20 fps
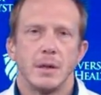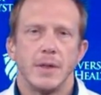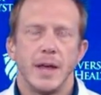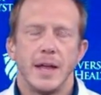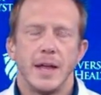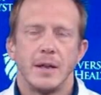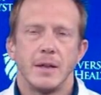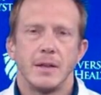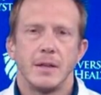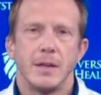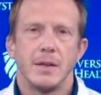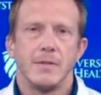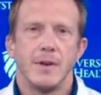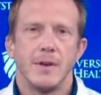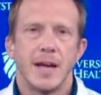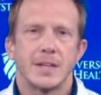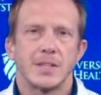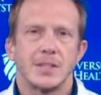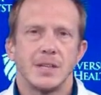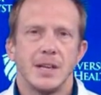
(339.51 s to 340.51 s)
that the
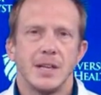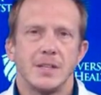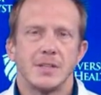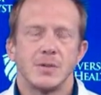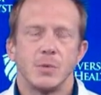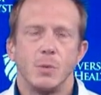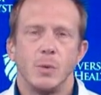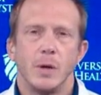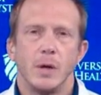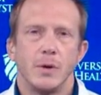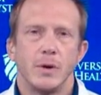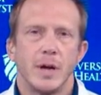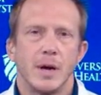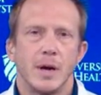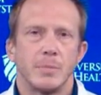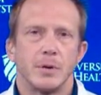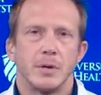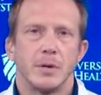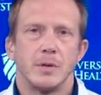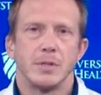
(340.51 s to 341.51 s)
vaccines will
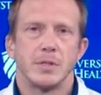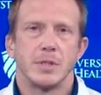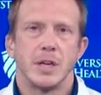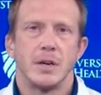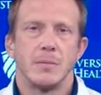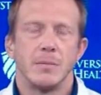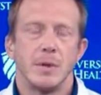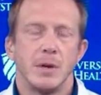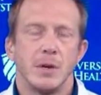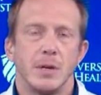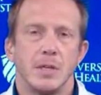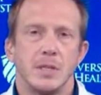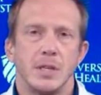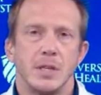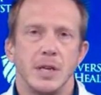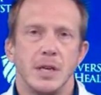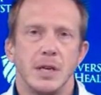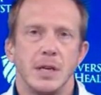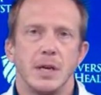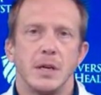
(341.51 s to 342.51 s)
not produce an
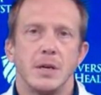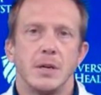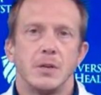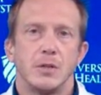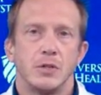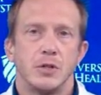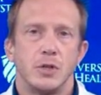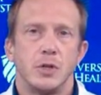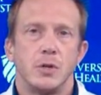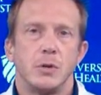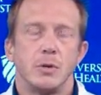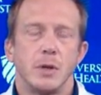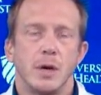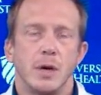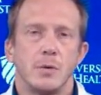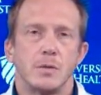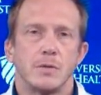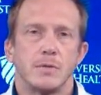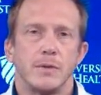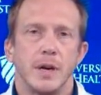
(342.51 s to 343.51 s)
immunity to
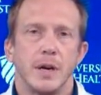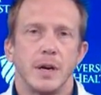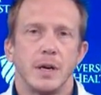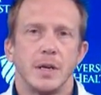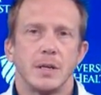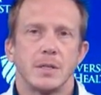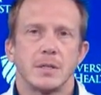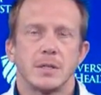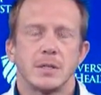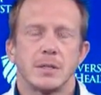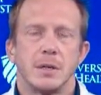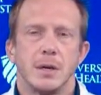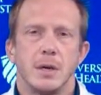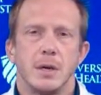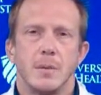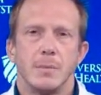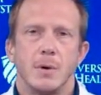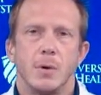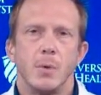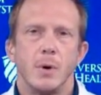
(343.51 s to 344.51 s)
those variants,
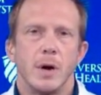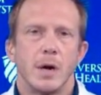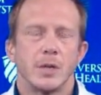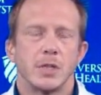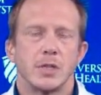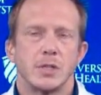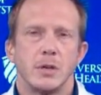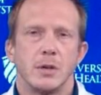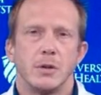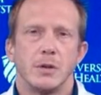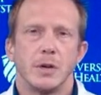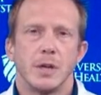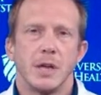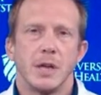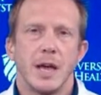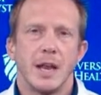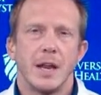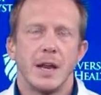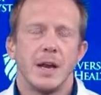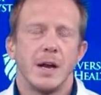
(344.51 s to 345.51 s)
but we are still
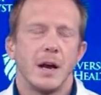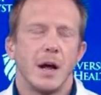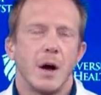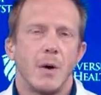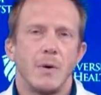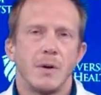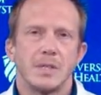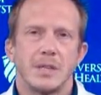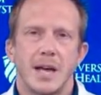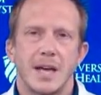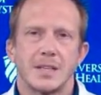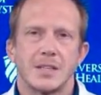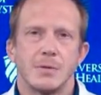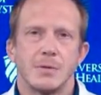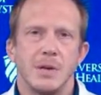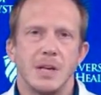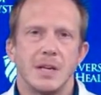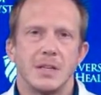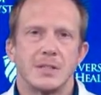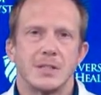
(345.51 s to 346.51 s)
looking at it. It always has to
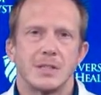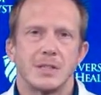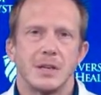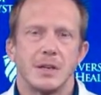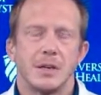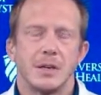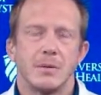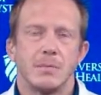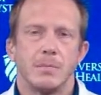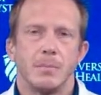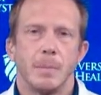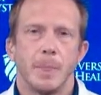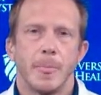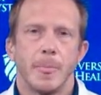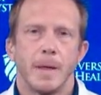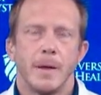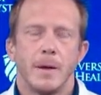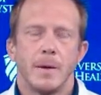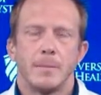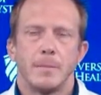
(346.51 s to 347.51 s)
be considered,
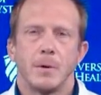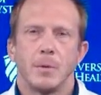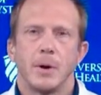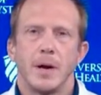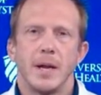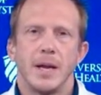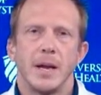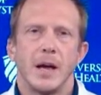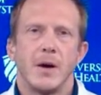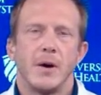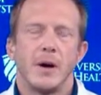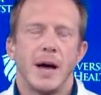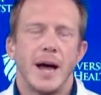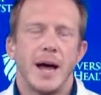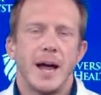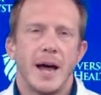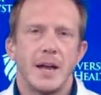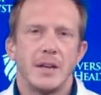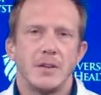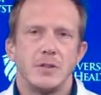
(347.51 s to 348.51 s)
but right now,
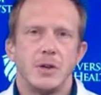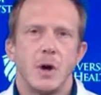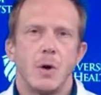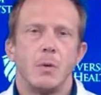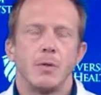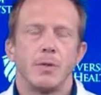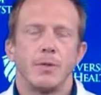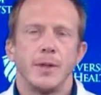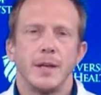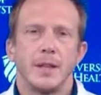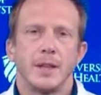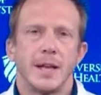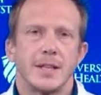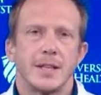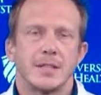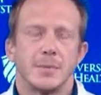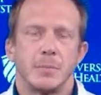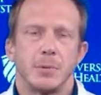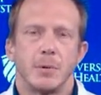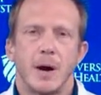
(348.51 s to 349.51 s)
I, I don't think
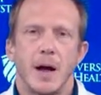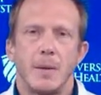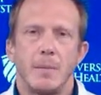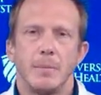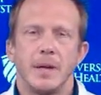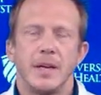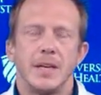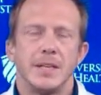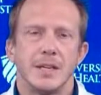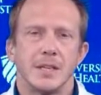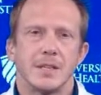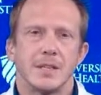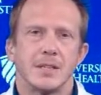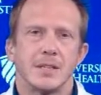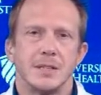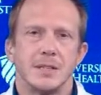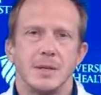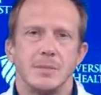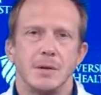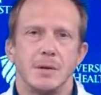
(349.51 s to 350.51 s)
that's a problem. It doesn't
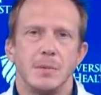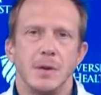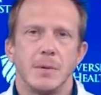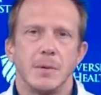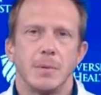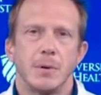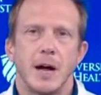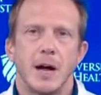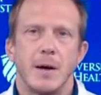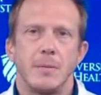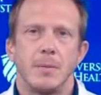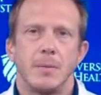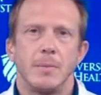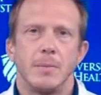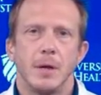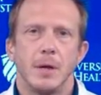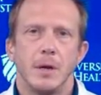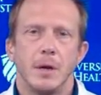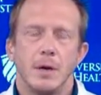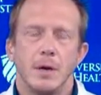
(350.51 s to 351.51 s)
seem to be a problem.
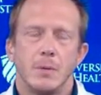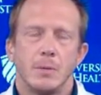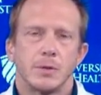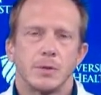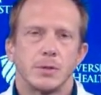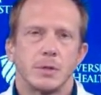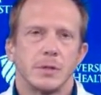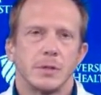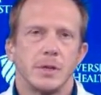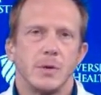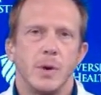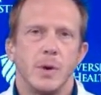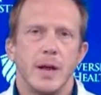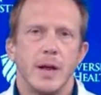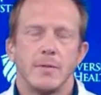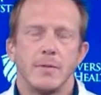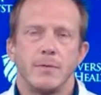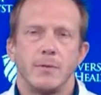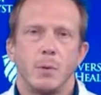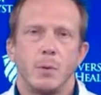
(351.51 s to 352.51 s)
We'll certainly
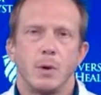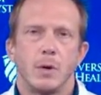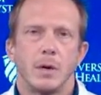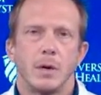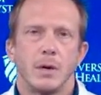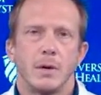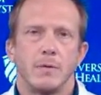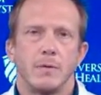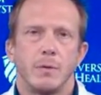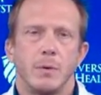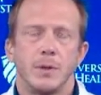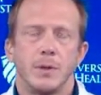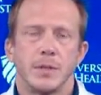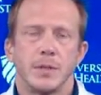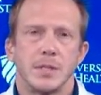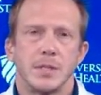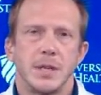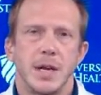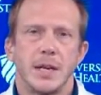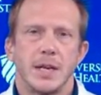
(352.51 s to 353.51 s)
wait for, for the
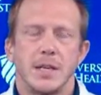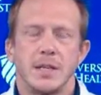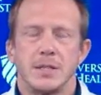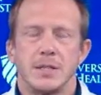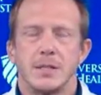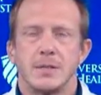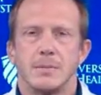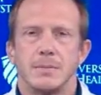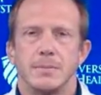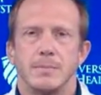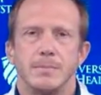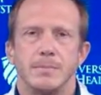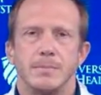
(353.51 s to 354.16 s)
studies.